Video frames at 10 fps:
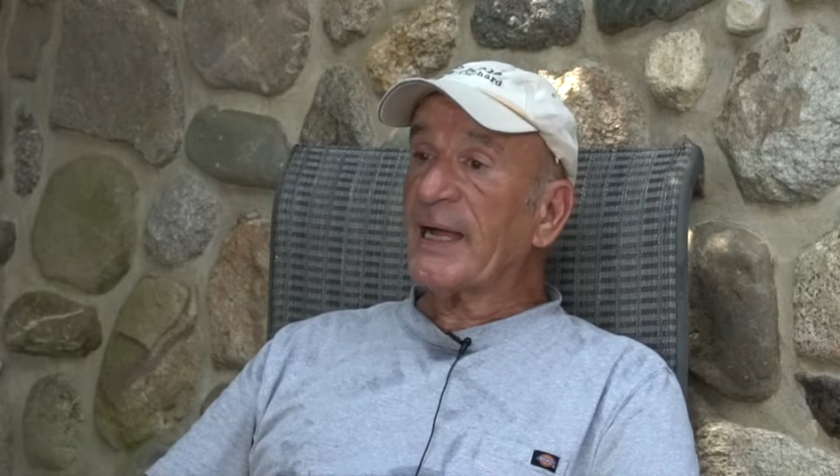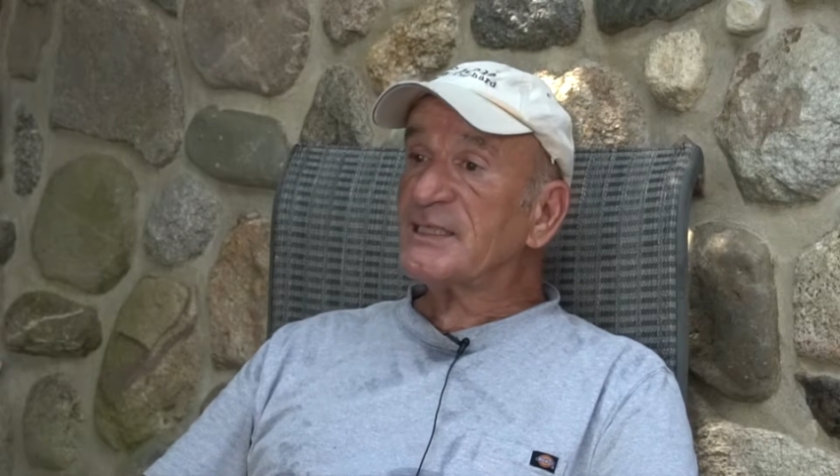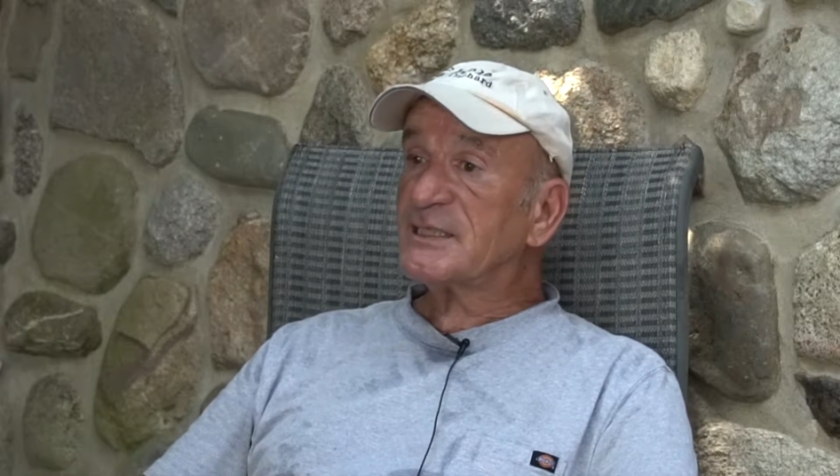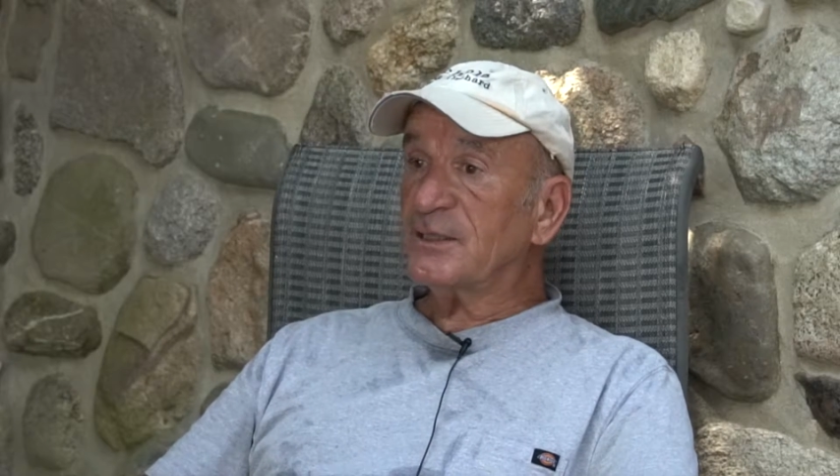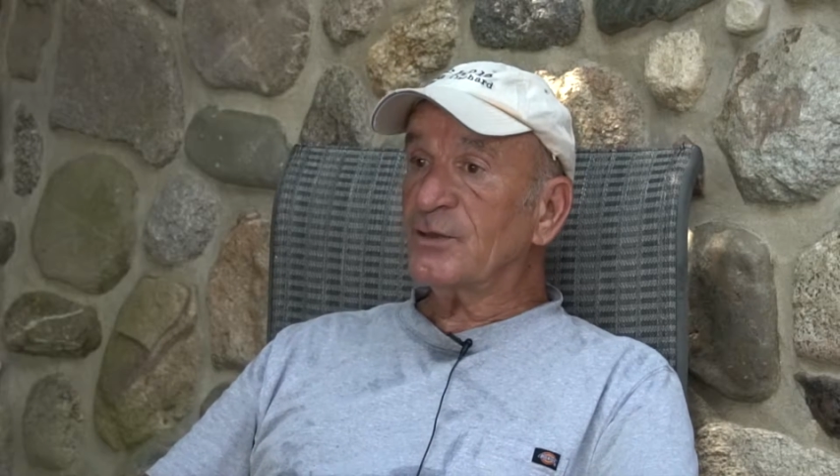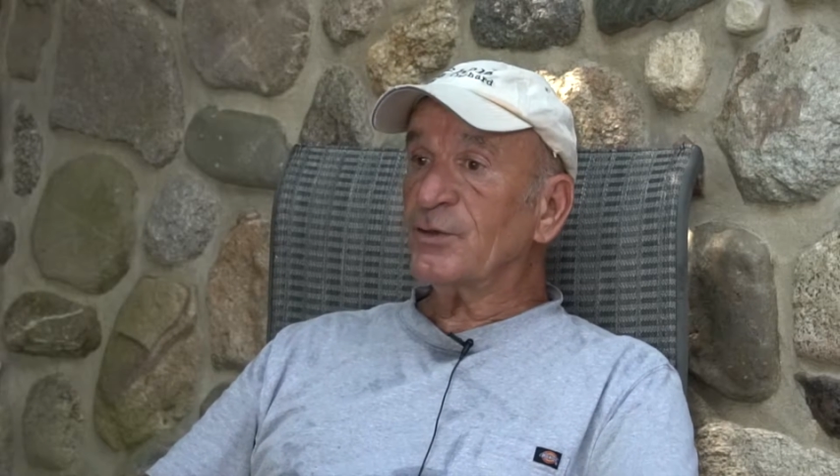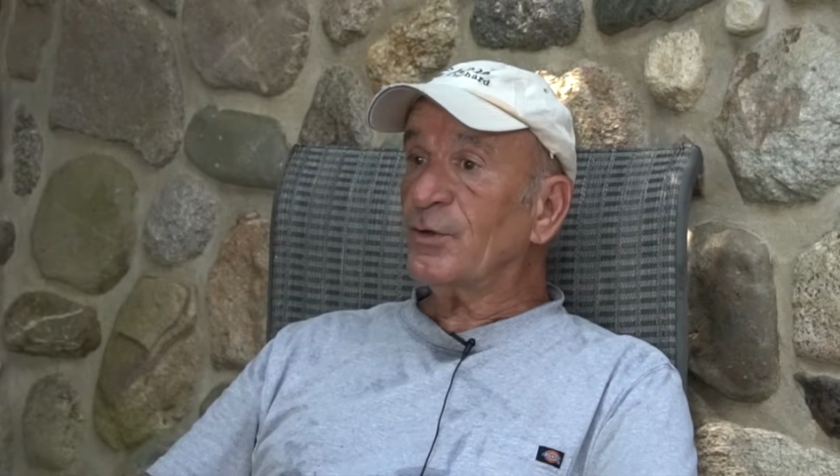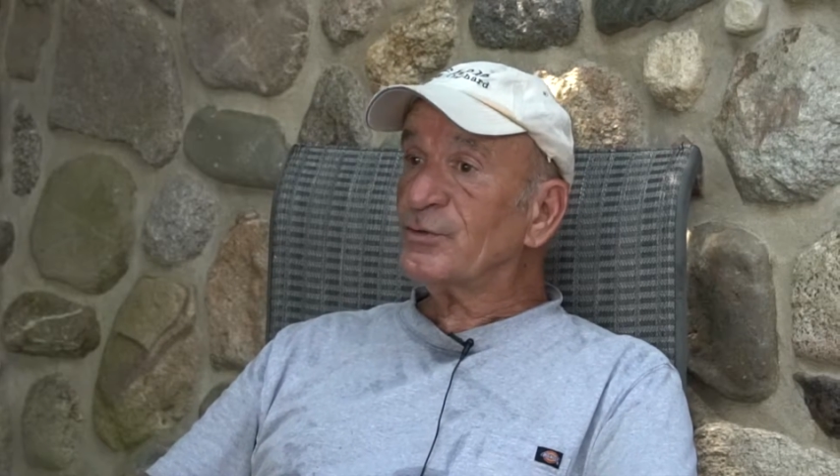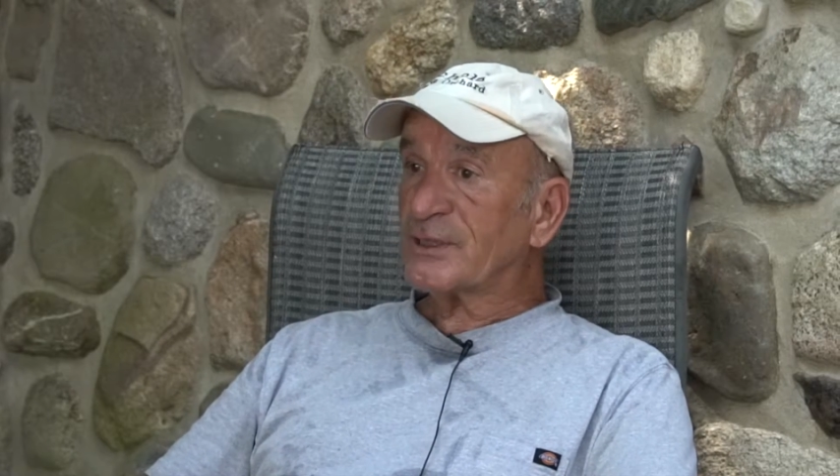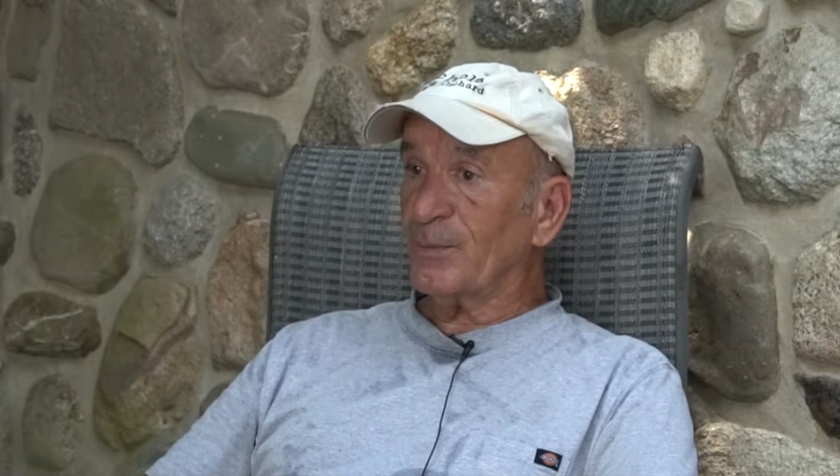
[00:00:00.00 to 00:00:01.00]
I still
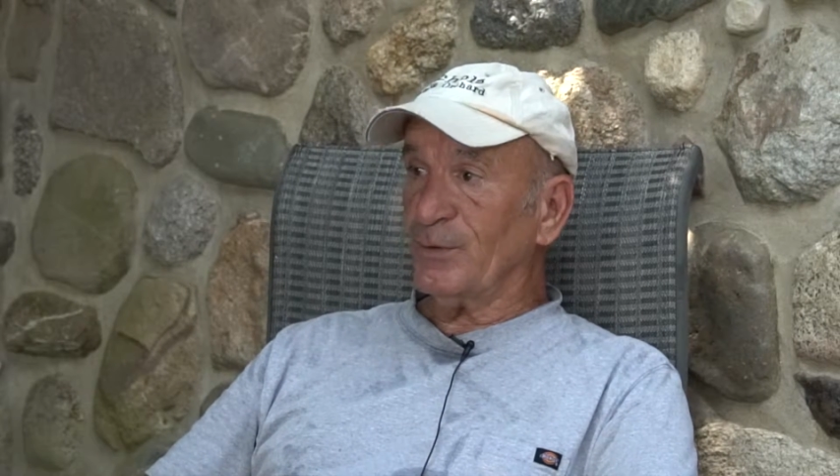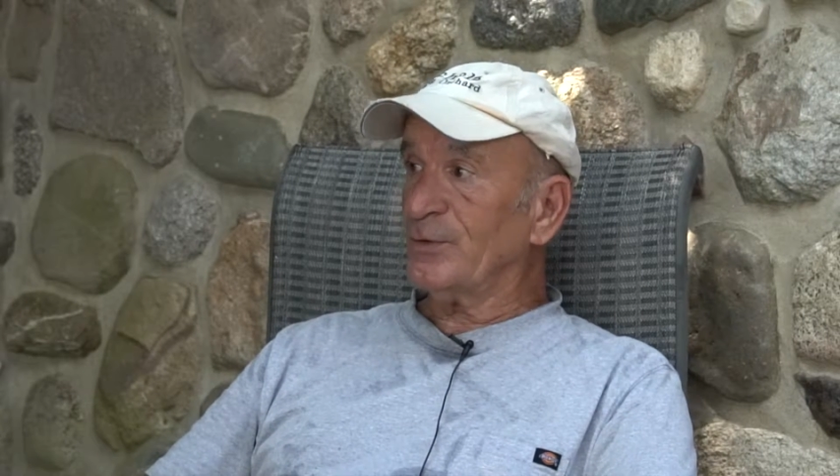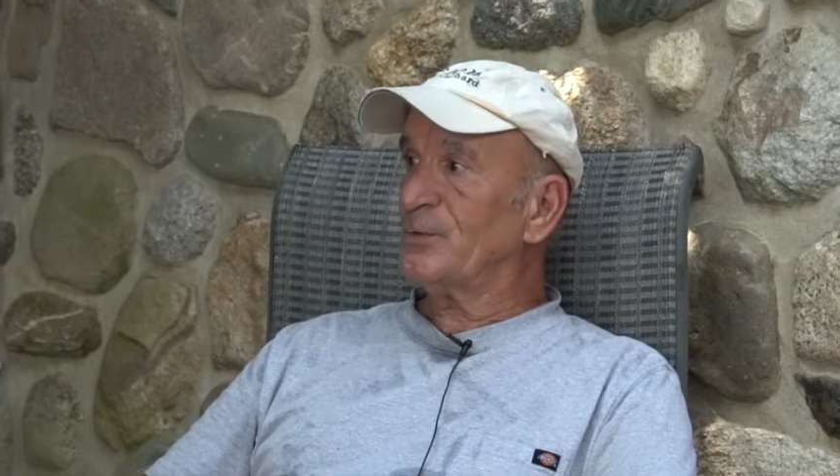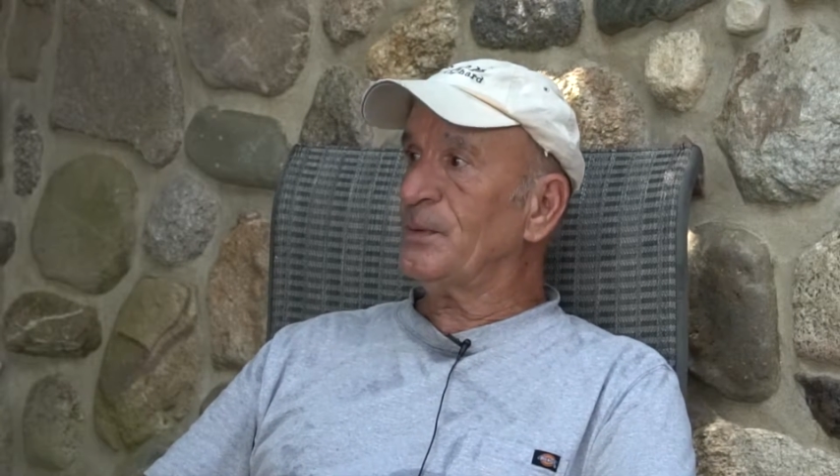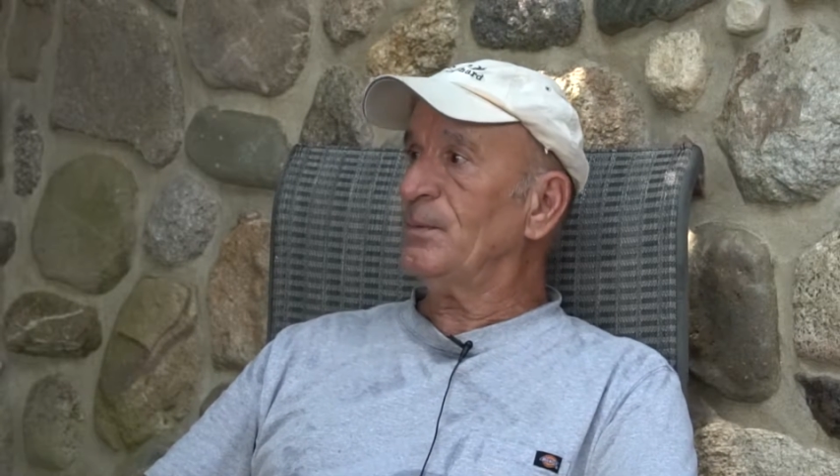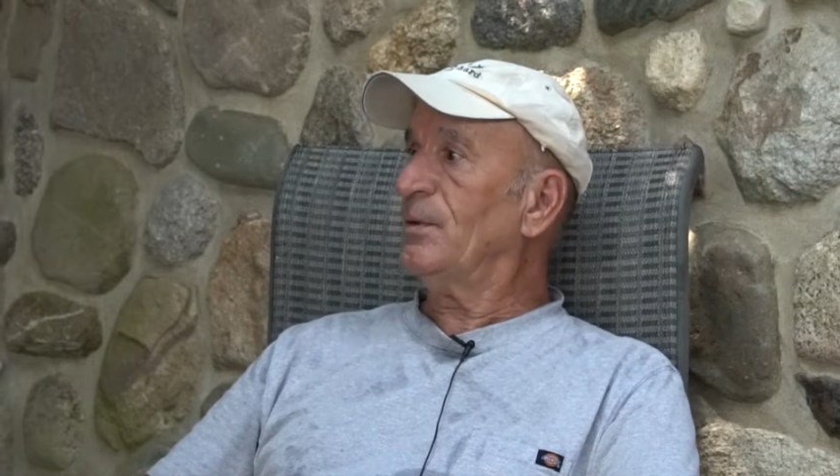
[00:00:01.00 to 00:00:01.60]
know some of those